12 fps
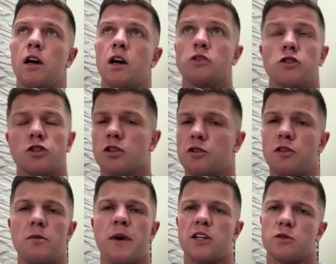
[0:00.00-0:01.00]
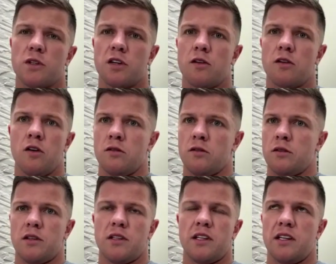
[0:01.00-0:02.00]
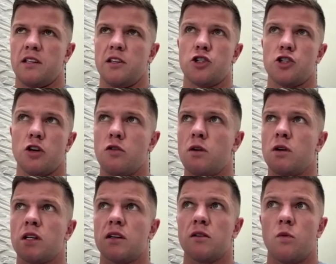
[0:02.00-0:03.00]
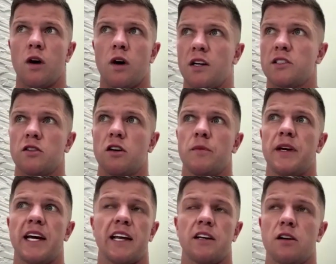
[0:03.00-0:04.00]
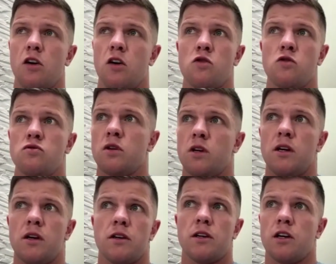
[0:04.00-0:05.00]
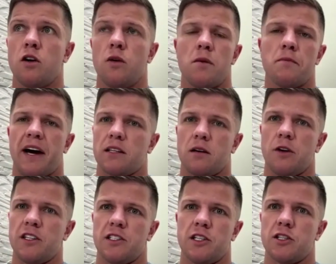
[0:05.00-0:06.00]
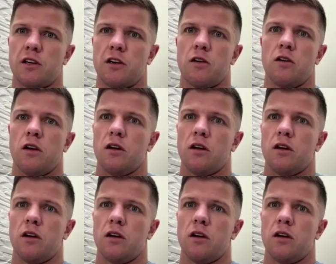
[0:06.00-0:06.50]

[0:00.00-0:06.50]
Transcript: Just a rematch with Tyrone. The show and what it's going to be had no, impact on my decision at all.